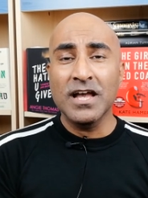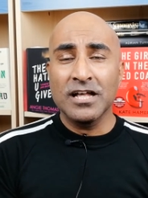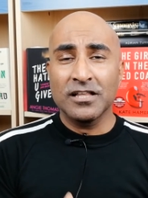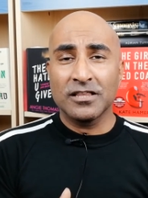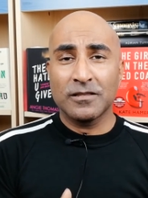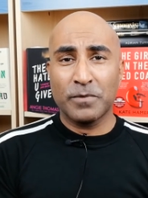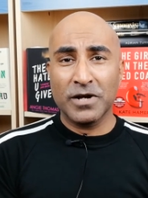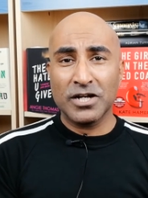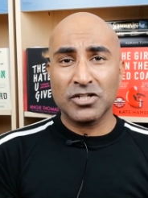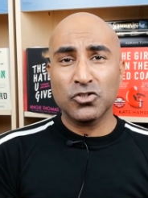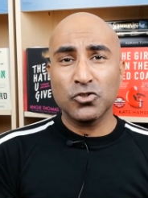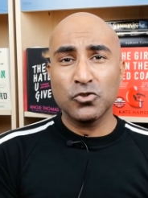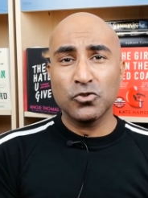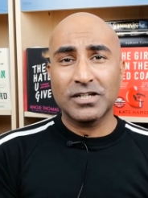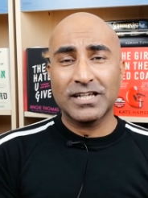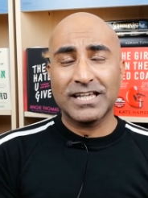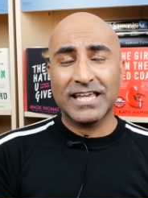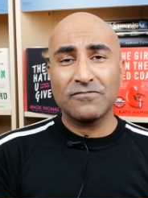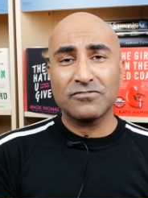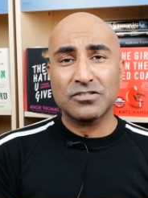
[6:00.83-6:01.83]
the person who
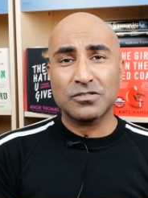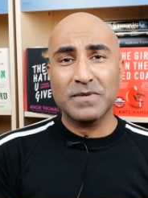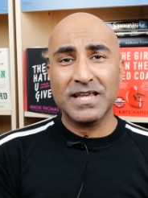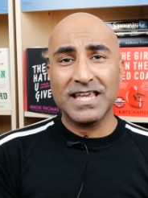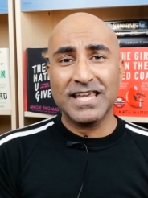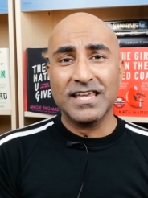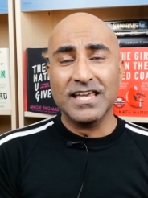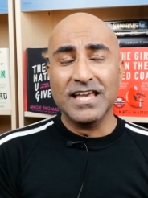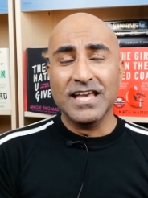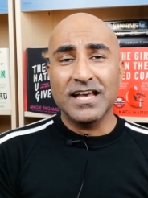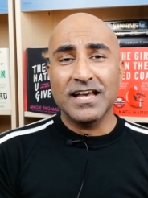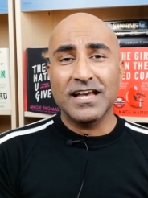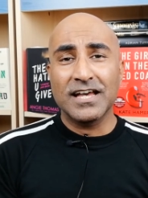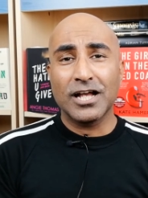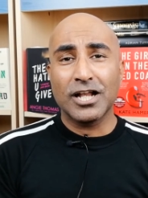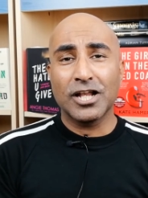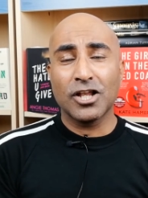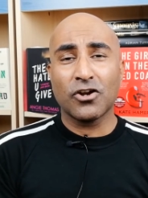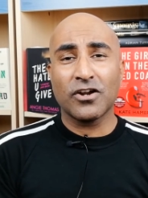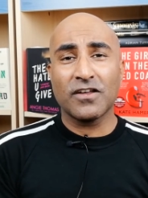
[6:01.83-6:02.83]
gives me
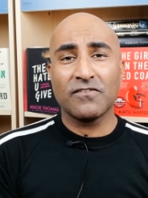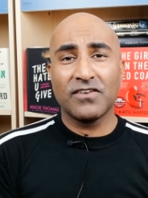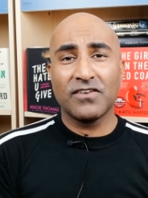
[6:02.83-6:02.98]
a lot of